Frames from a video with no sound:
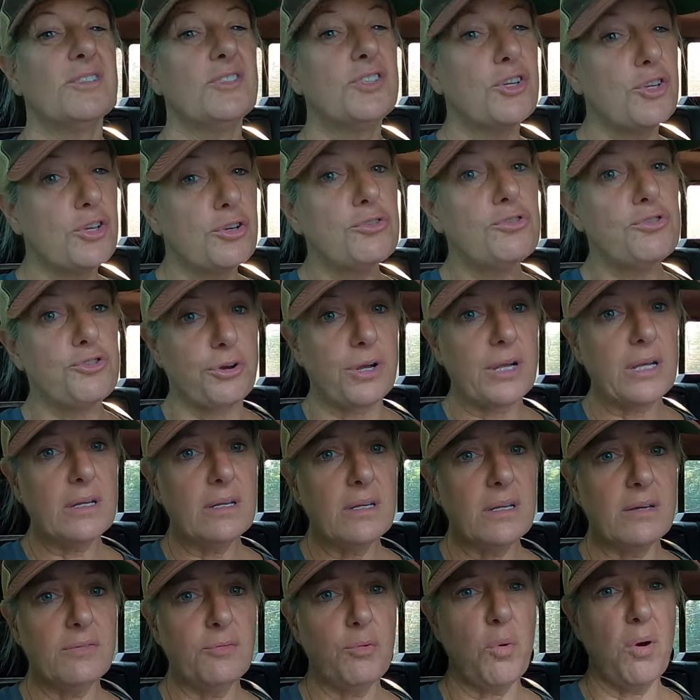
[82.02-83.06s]
Do you drink
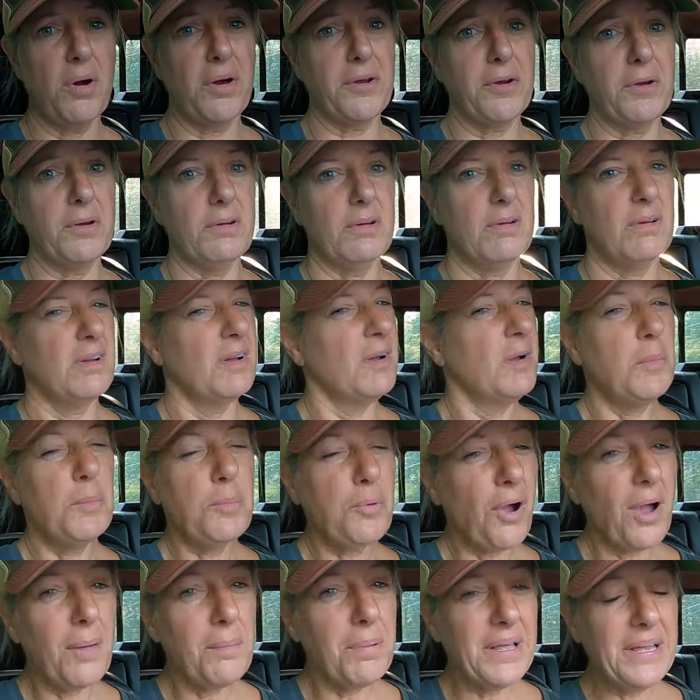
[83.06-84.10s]
enough water?
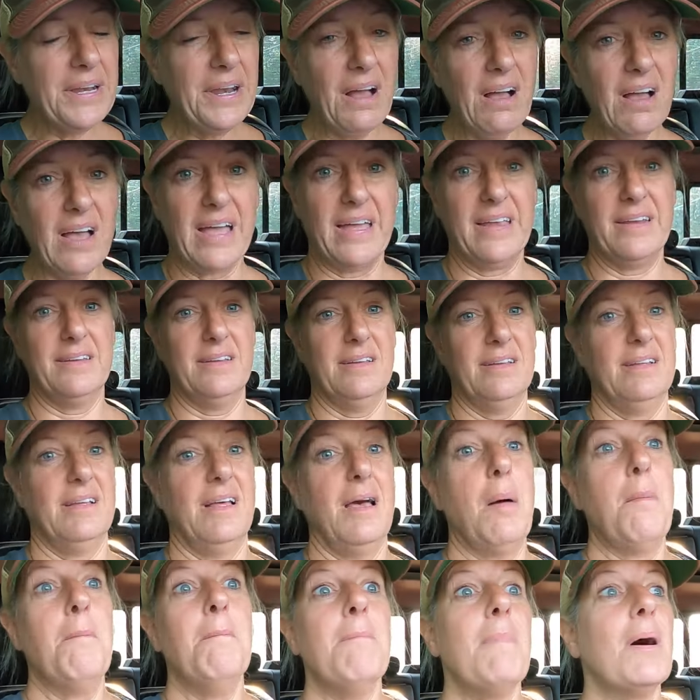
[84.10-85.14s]
Probably not.
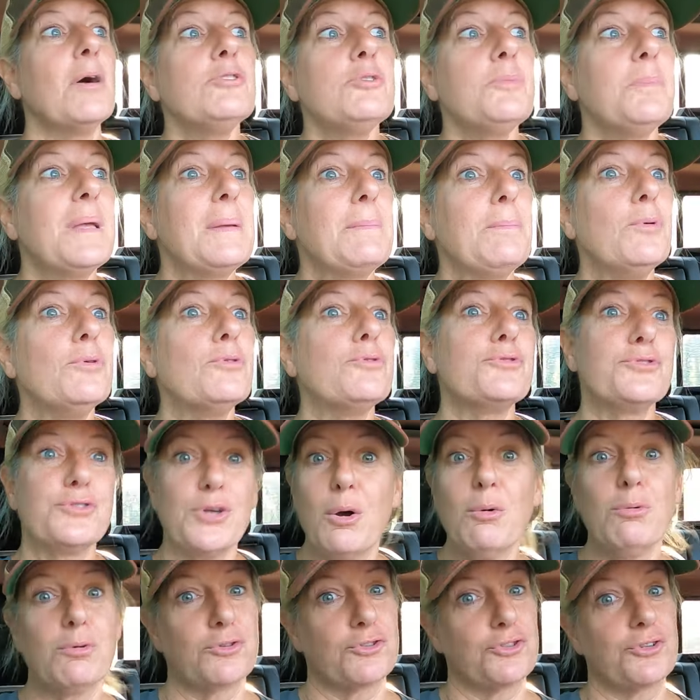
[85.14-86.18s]
Most people
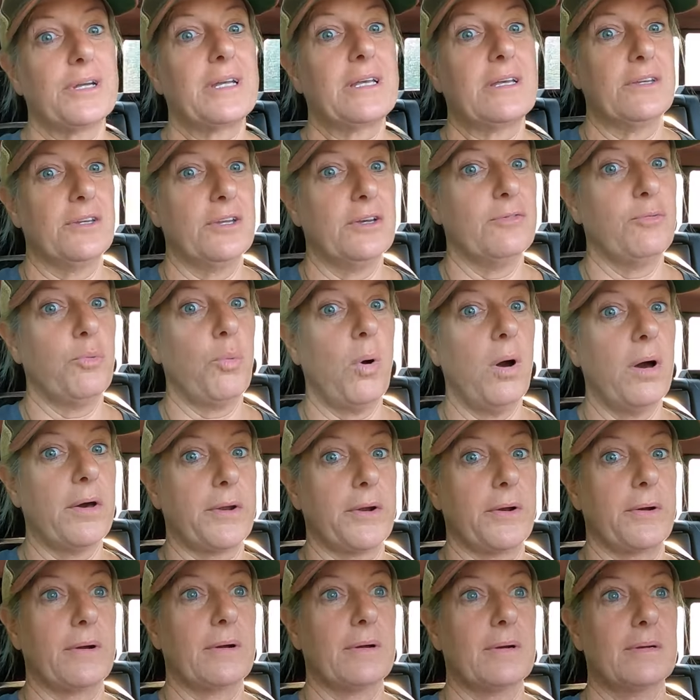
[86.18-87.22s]
don't drink enough
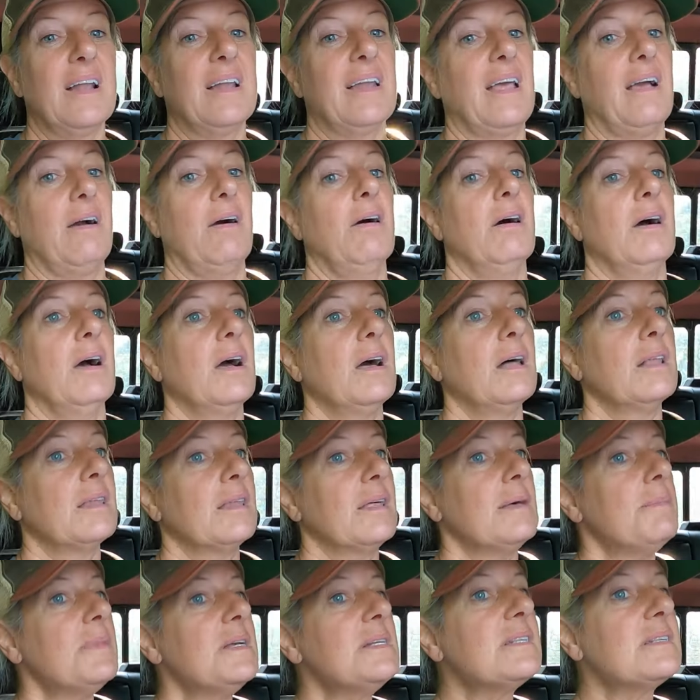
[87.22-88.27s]
water. Now,
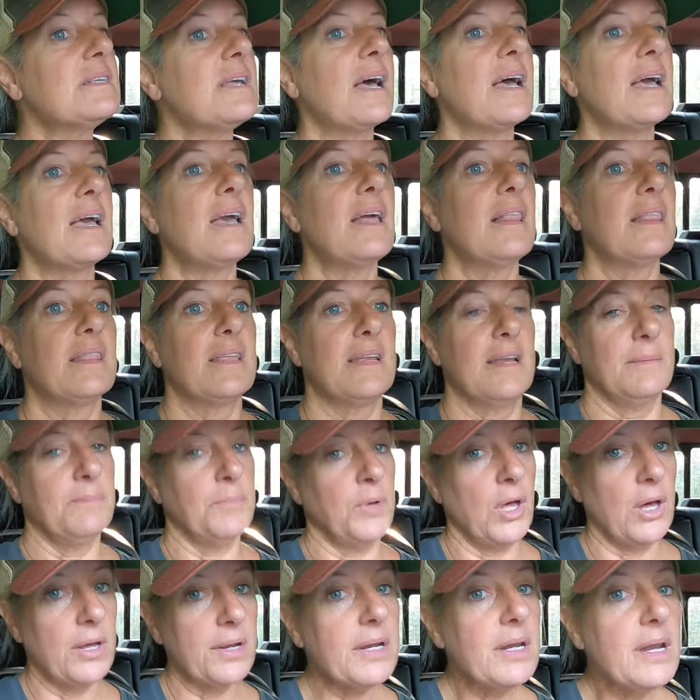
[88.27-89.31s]
let me say that
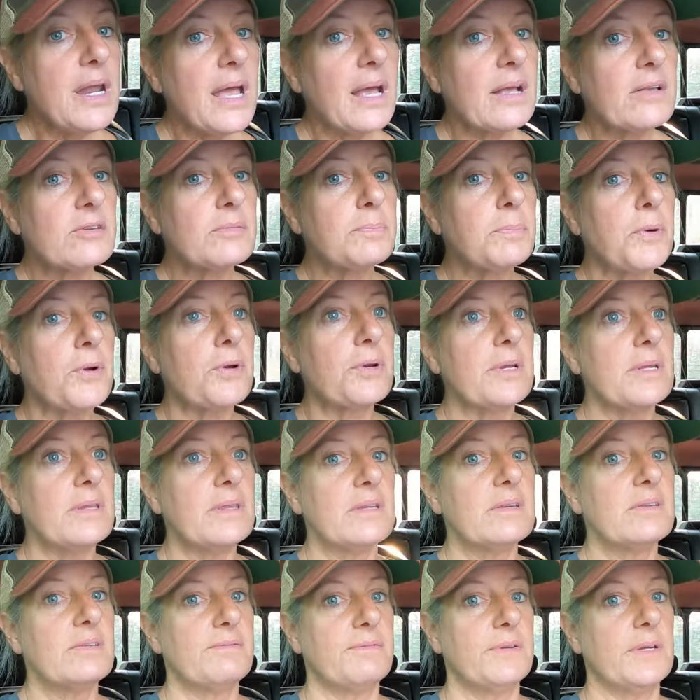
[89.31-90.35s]
I'm not an expert
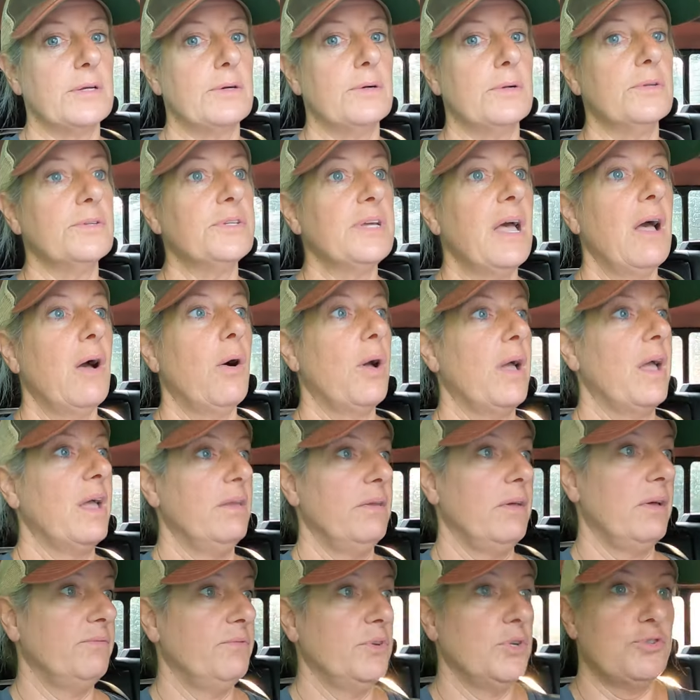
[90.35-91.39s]
in this field
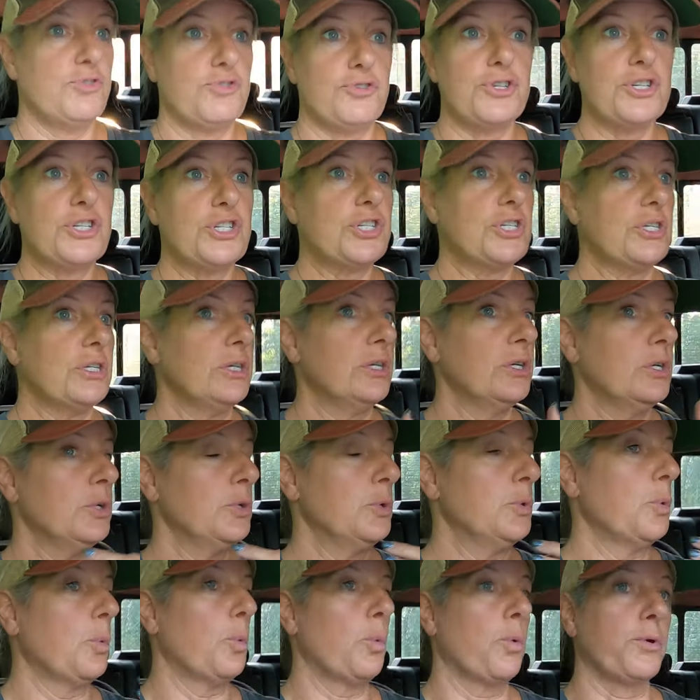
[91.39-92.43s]
of
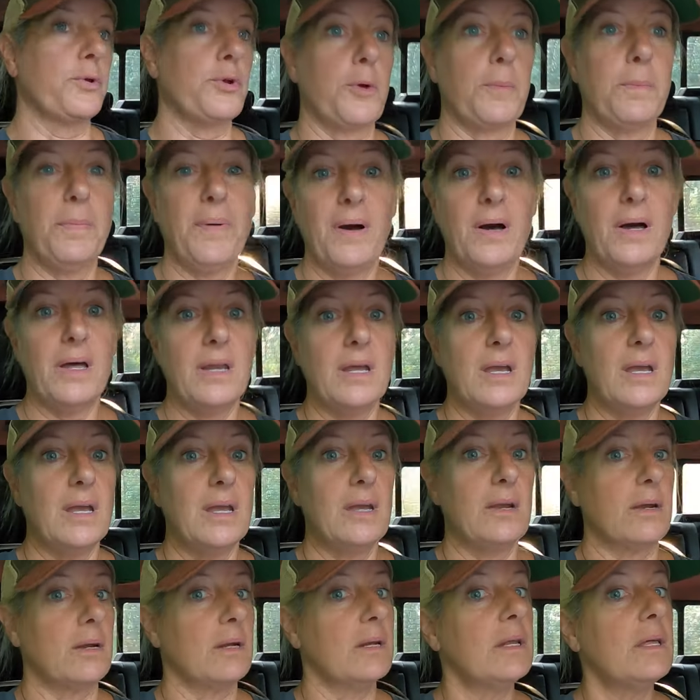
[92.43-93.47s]
nutrition or your
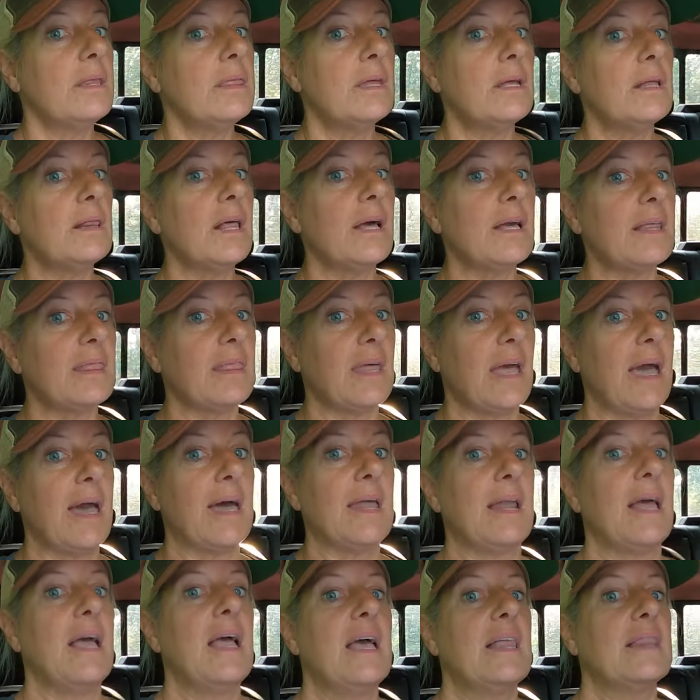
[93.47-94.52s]
body or anything like
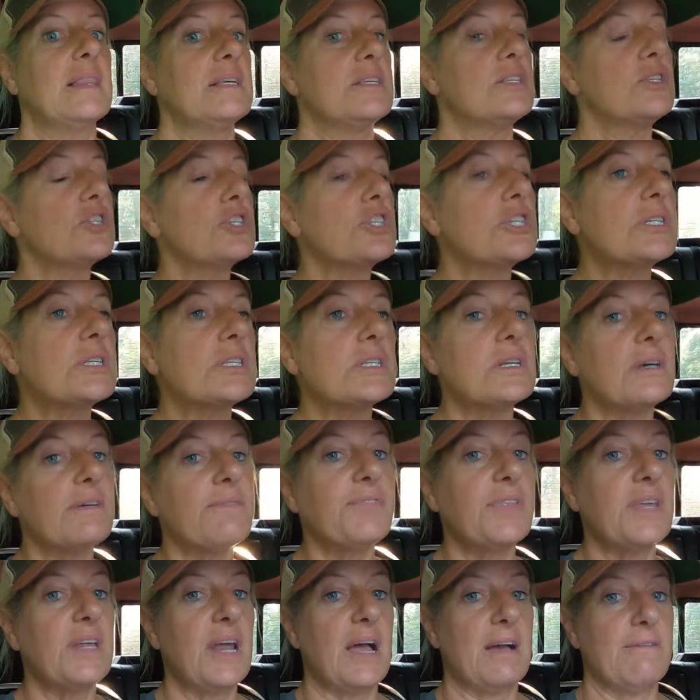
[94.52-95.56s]
that. This is just stuff
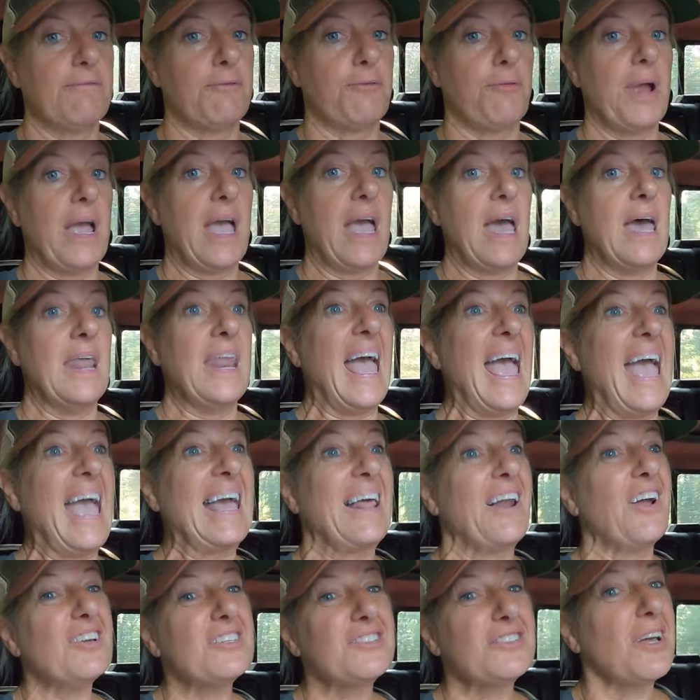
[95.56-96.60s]
that I've read.
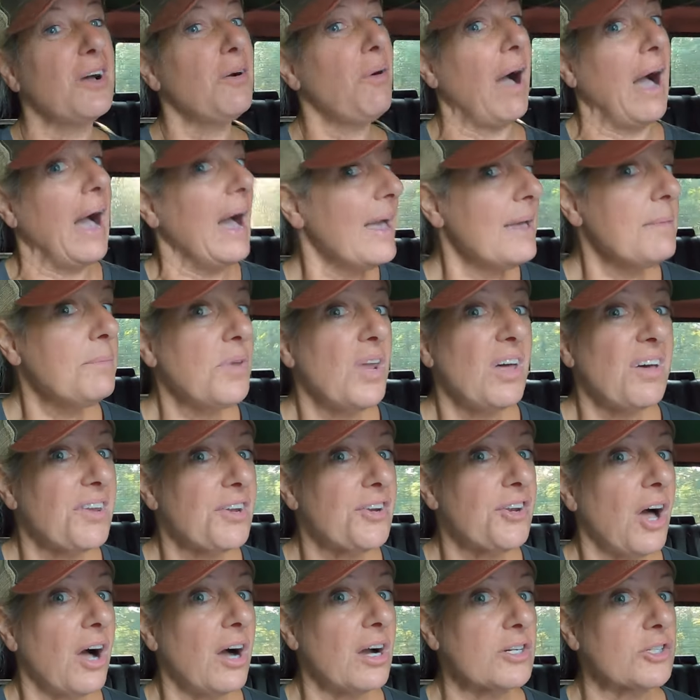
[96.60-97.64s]
And also, I am not
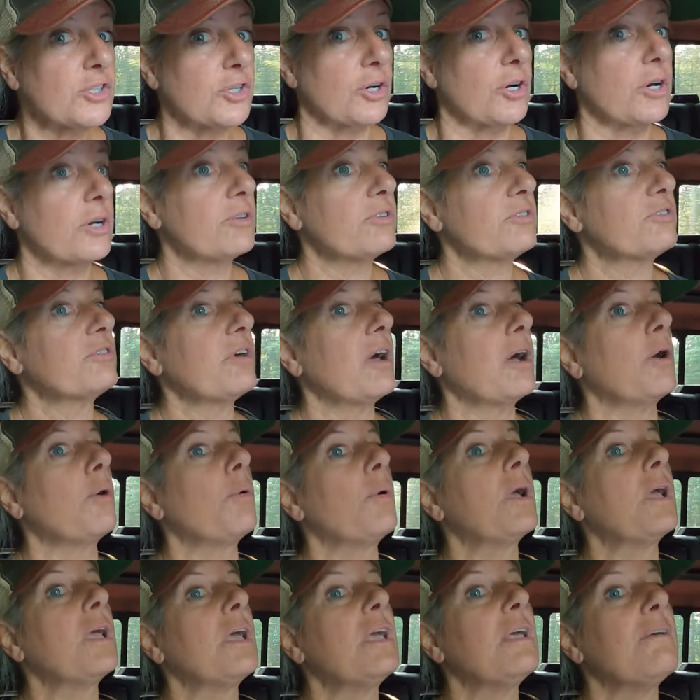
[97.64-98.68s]
a doctor.
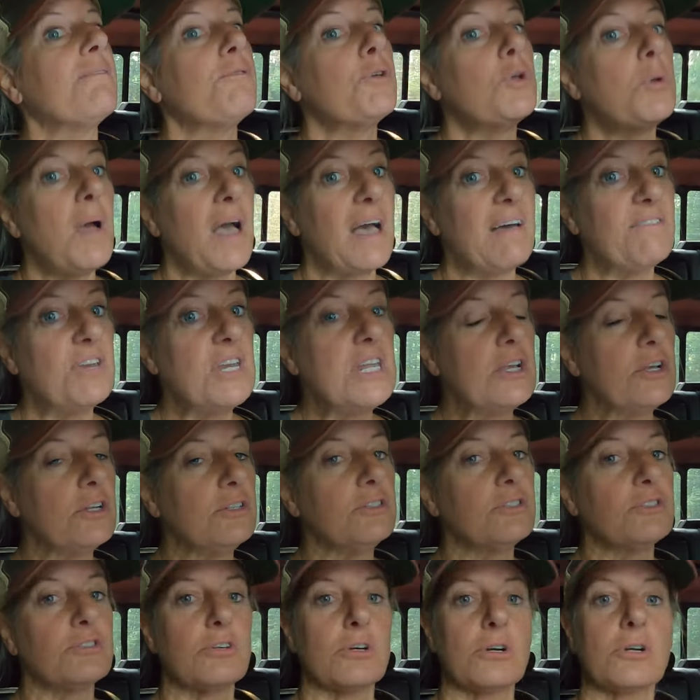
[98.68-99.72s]
So if you have any
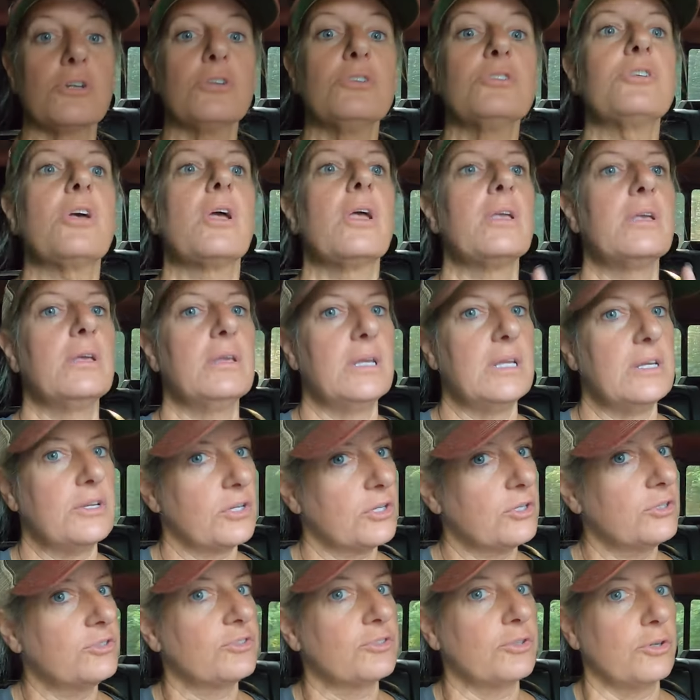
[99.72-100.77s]
concerns, you need
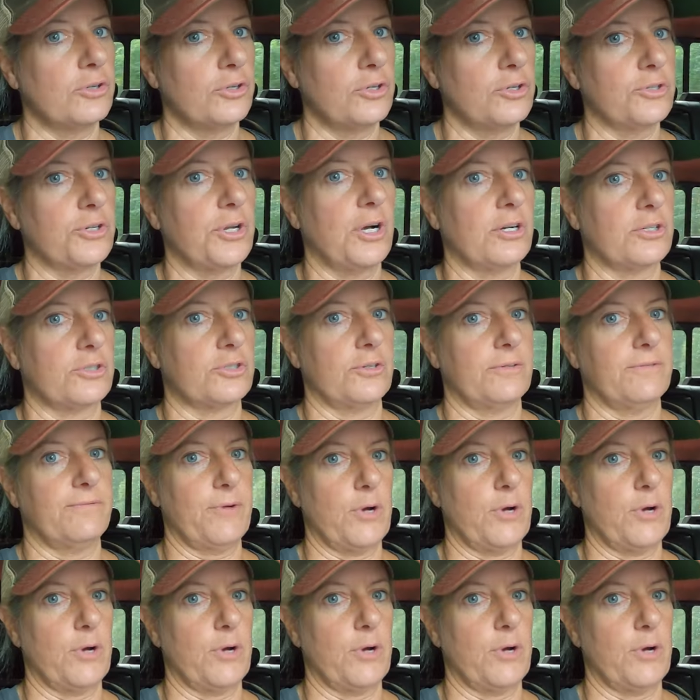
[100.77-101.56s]
to consult your doctor